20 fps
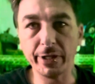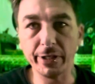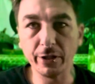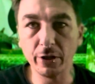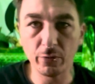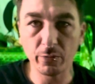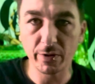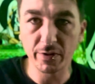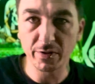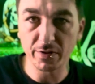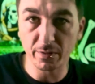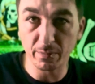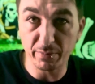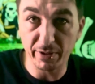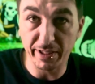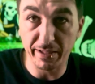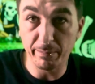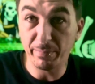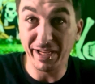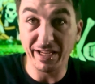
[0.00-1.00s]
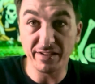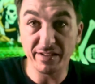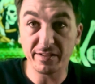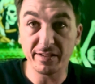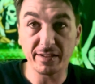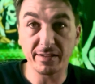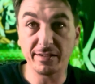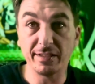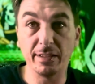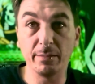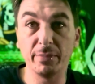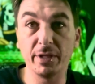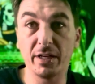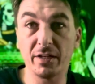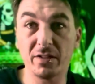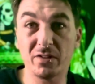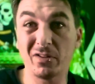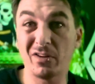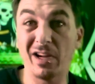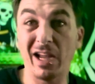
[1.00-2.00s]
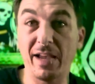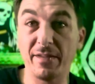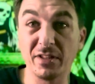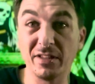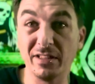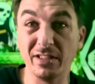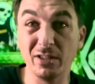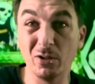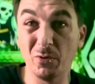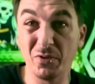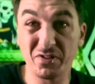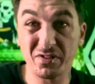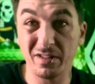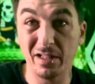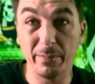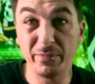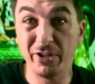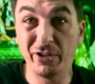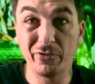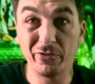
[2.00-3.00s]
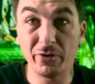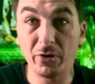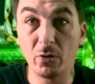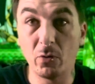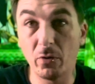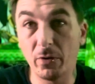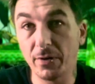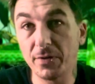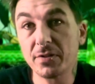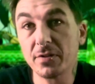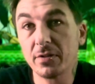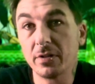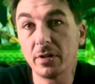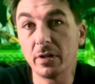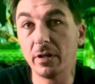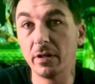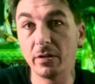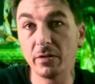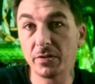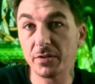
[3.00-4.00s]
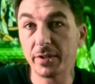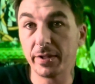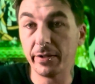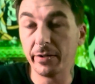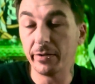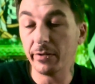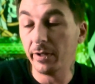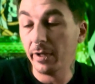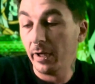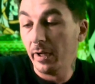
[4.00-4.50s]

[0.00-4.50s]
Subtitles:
No reason to pay $16 or have to deal with slip near the horse, you know, so...